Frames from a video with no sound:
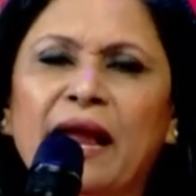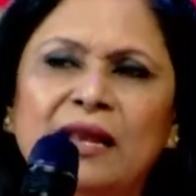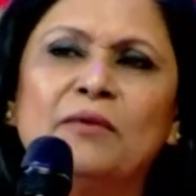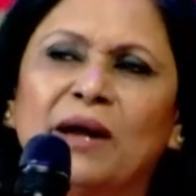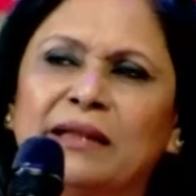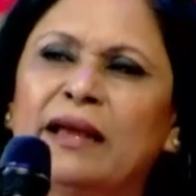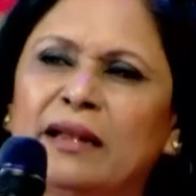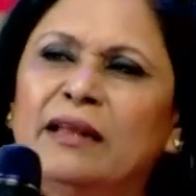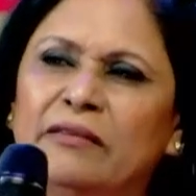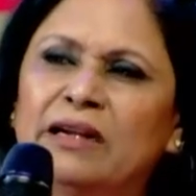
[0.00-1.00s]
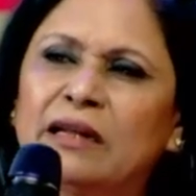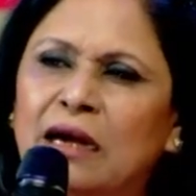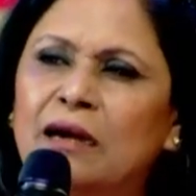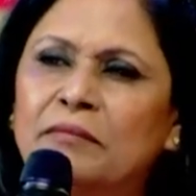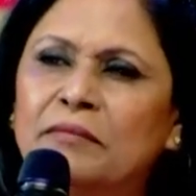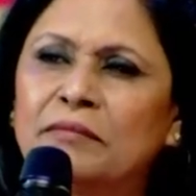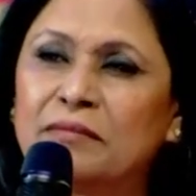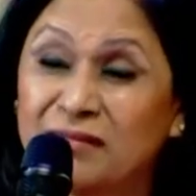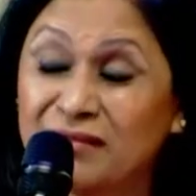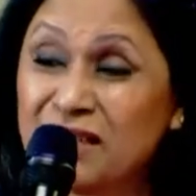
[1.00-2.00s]
anyone can even come
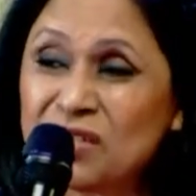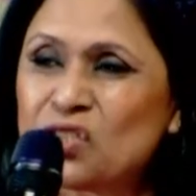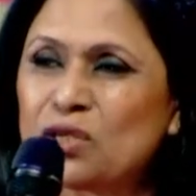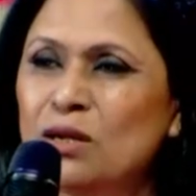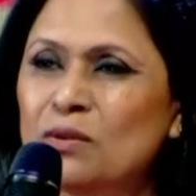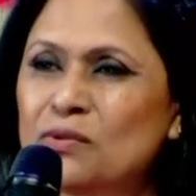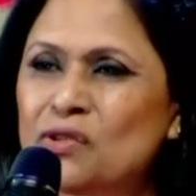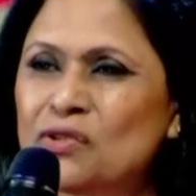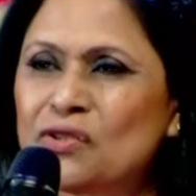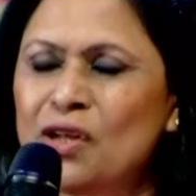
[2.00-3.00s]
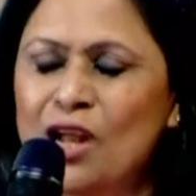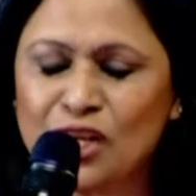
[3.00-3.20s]
this close.